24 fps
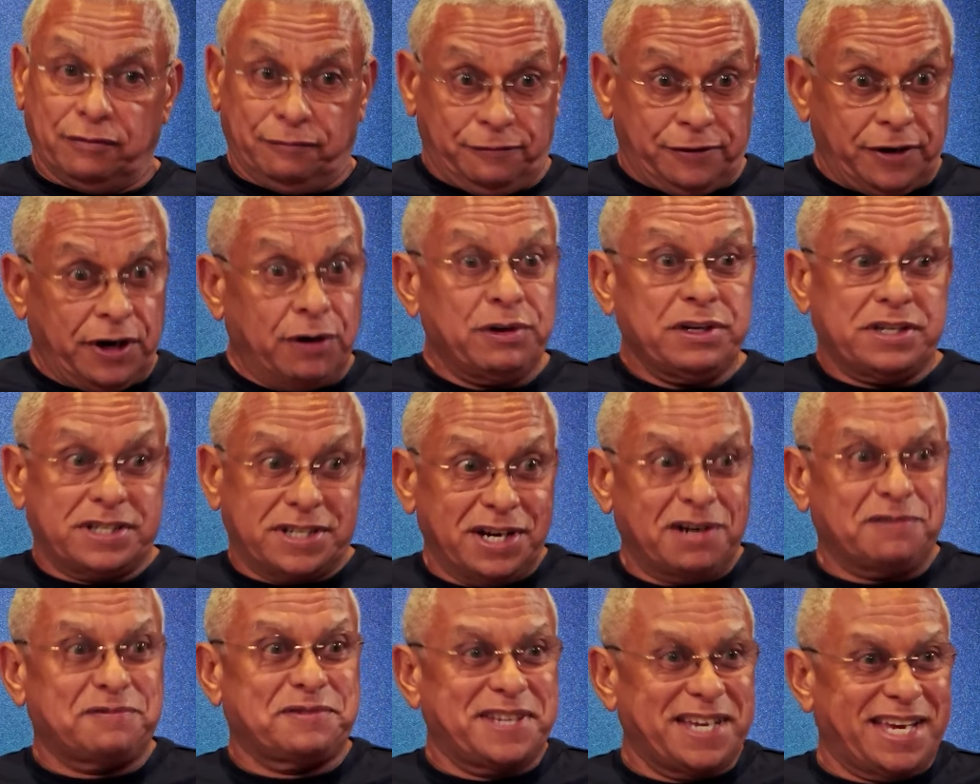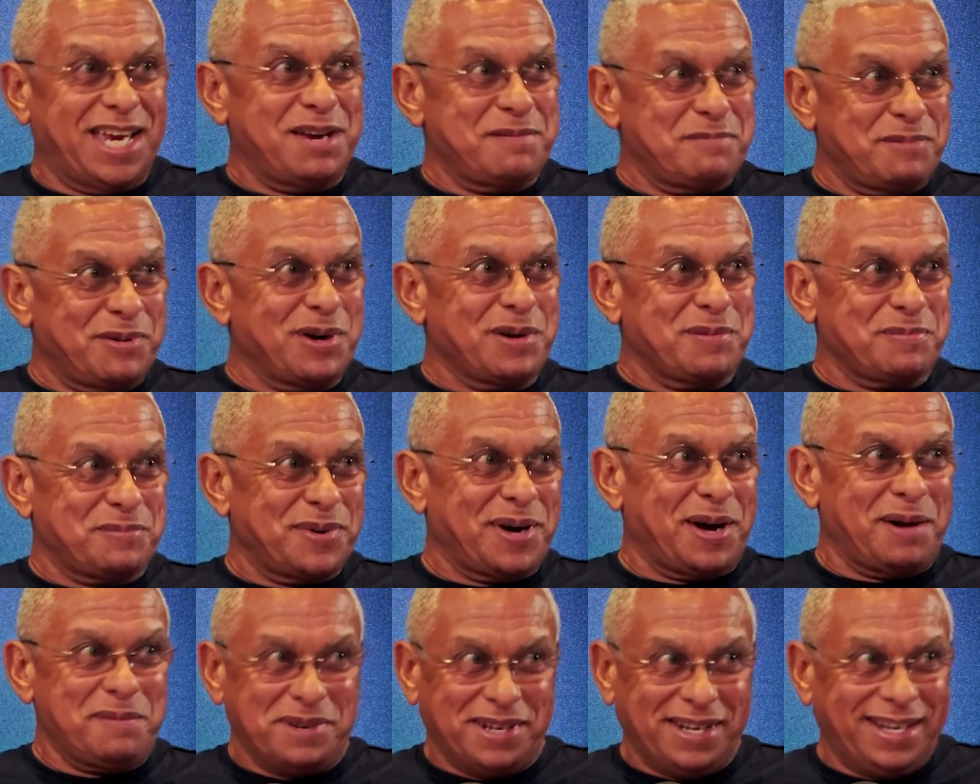Very tough to keep up.
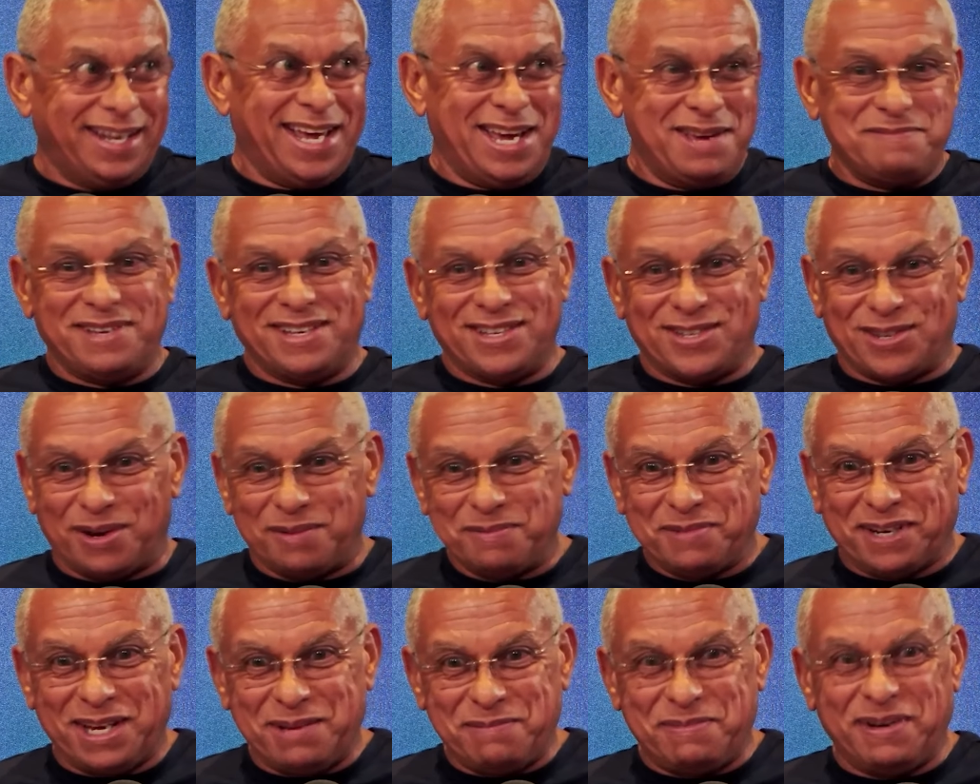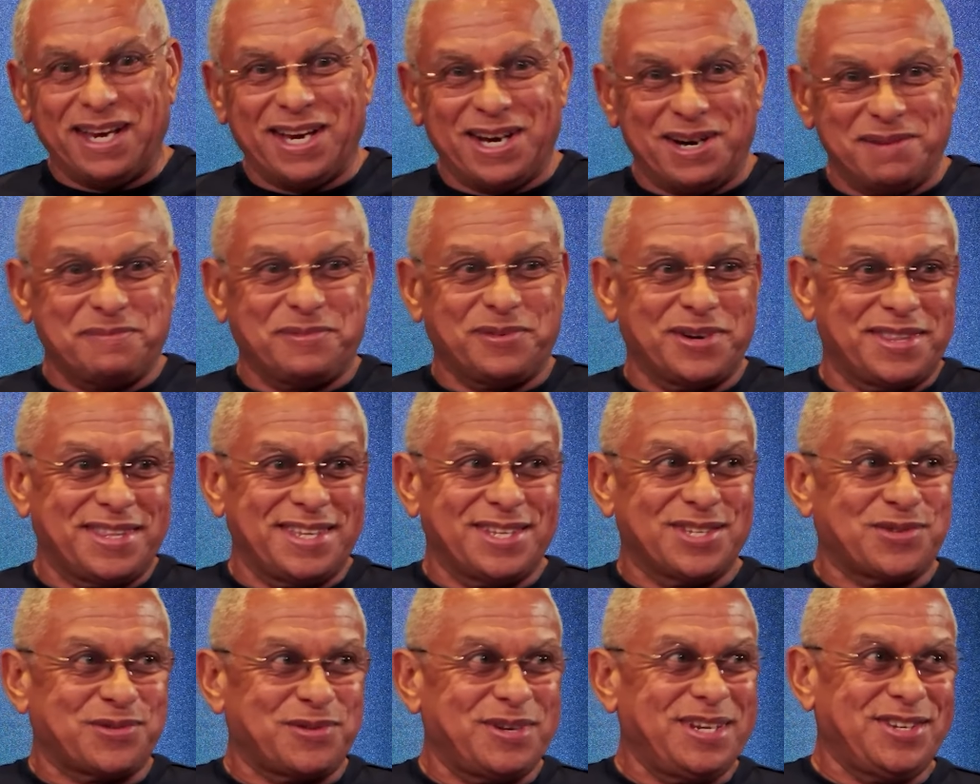I'm a layman, so I'm keeping up with
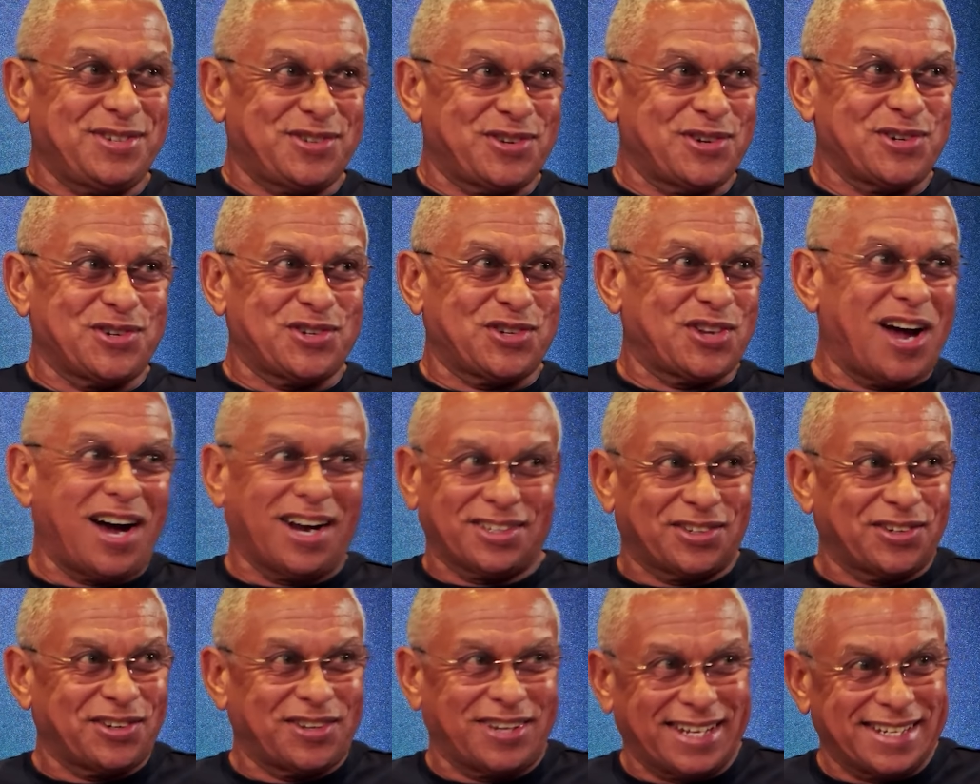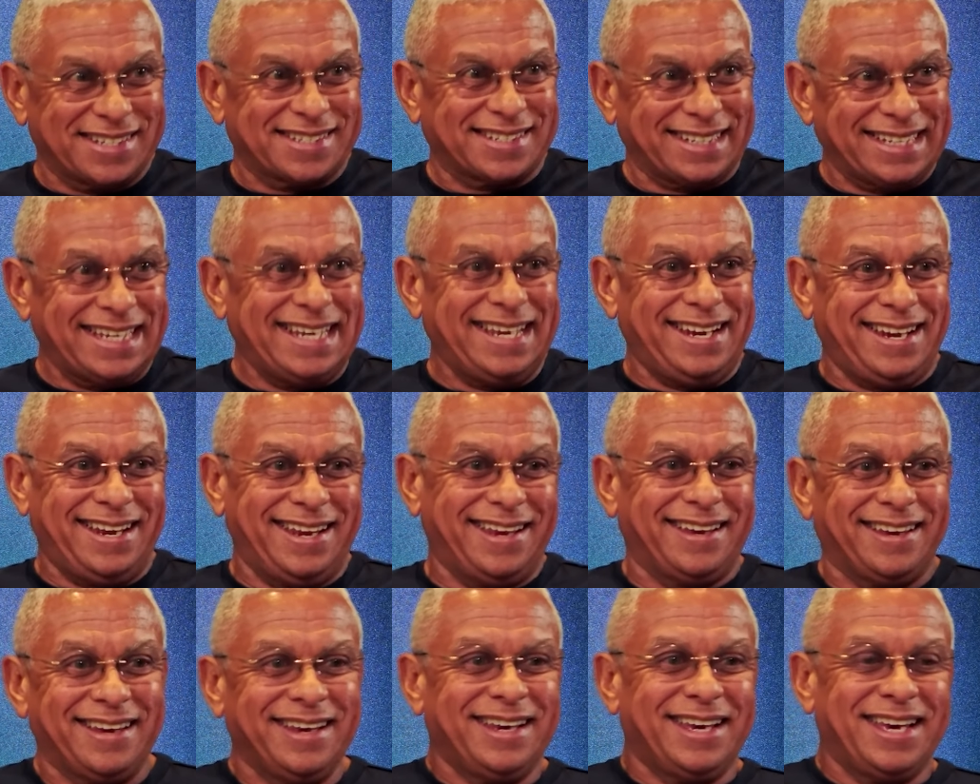this research doctor that's
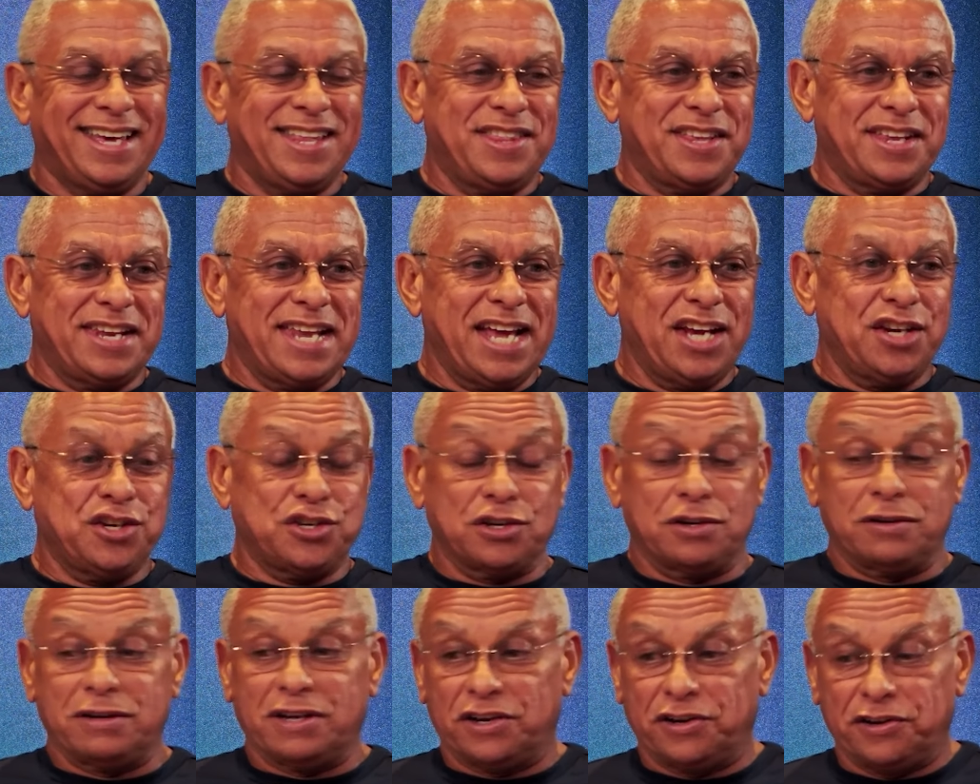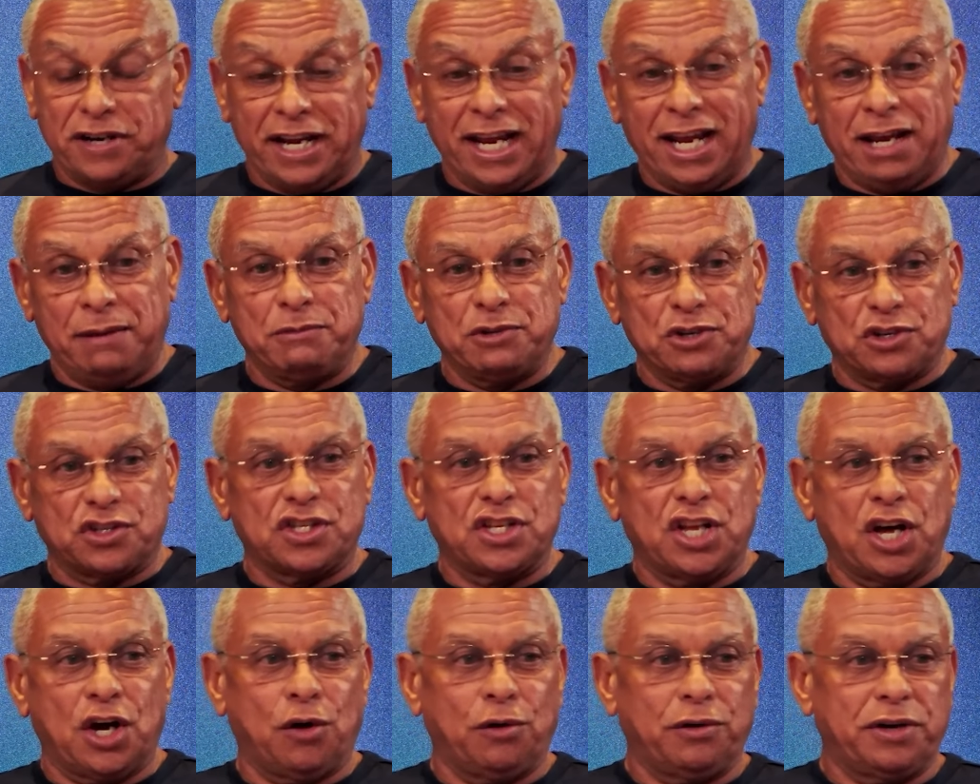leading in the nation, that her name is
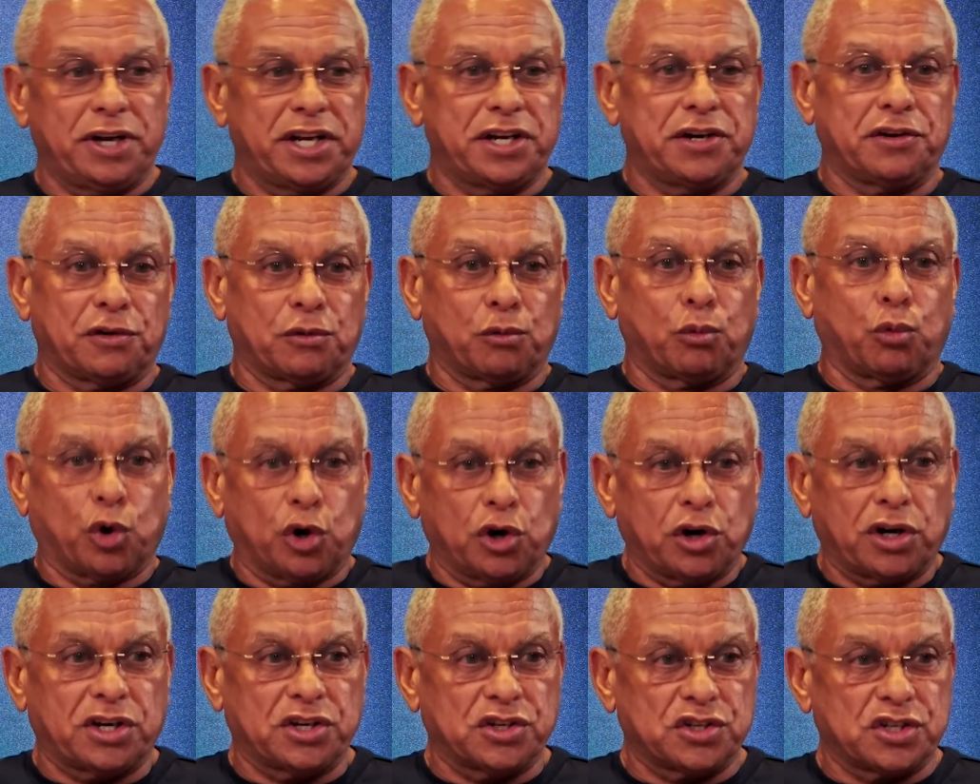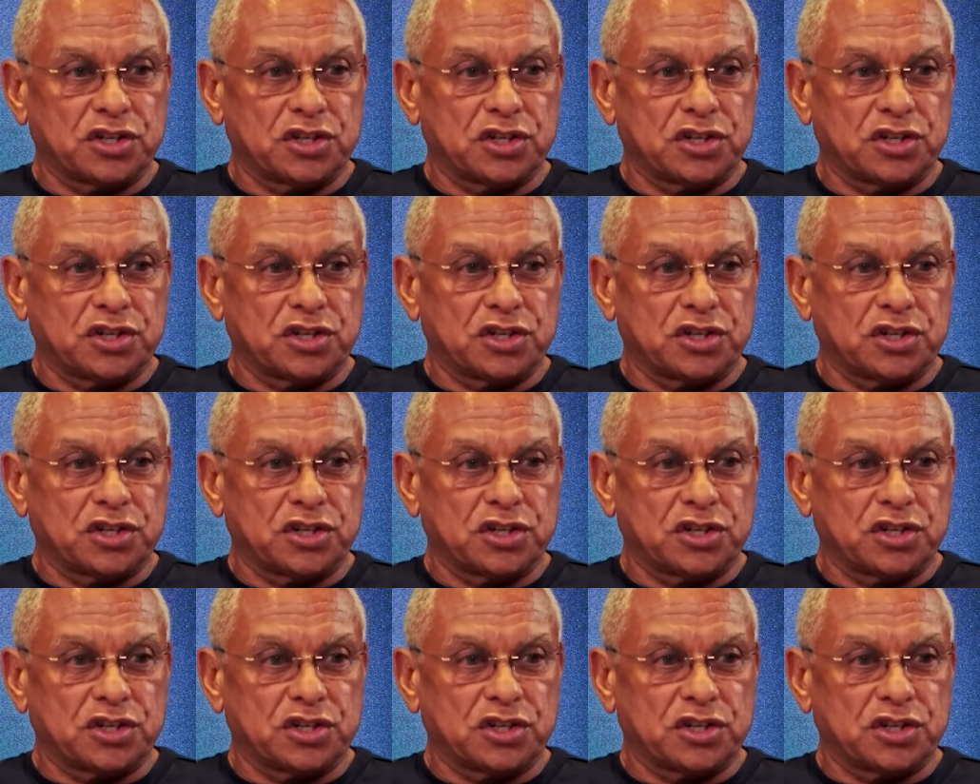known and her work